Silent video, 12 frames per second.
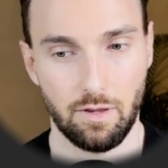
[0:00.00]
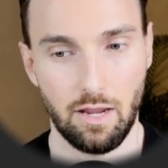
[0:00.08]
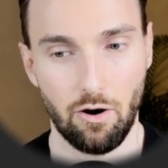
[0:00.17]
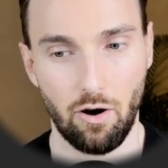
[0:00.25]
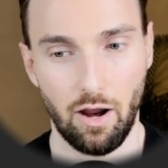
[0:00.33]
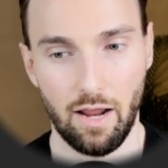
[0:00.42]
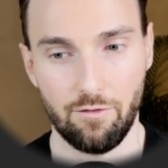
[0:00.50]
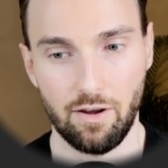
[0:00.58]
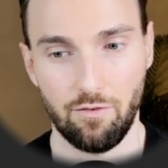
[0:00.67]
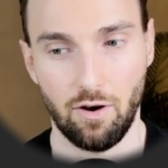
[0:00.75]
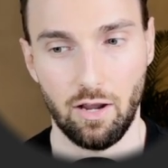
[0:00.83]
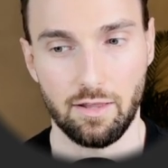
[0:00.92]
Here I have
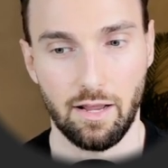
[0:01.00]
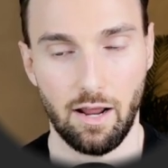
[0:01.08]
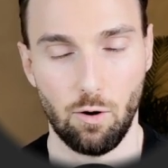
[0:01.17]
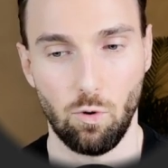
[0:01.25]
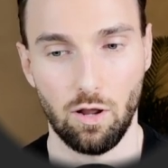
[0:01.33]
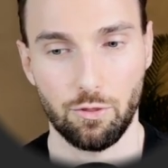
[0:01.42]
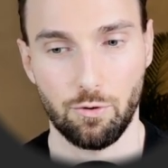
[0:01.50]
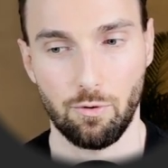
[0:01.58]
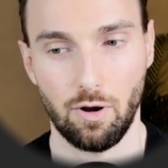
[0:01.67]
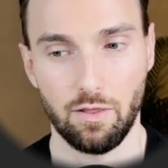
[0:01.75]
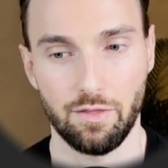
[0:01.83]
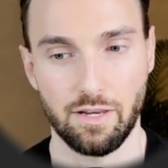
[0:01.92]
defined that I want to
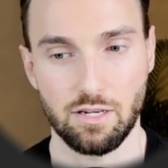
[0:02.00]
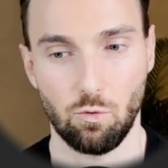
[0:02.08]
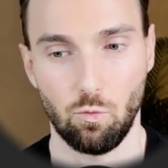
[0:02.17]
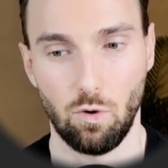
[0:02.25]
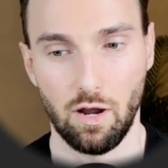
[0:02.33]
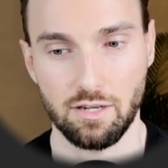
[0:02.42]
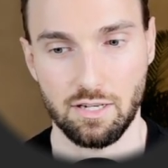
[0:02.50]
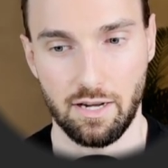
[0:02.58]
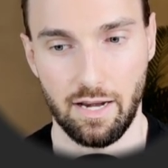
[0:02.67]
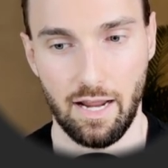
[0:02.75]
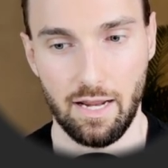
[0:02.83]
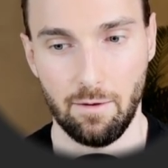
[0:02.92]
run this once a
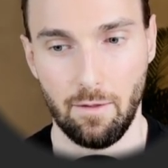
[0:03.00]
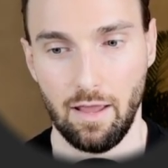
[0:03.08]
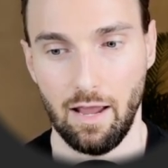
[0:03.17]
day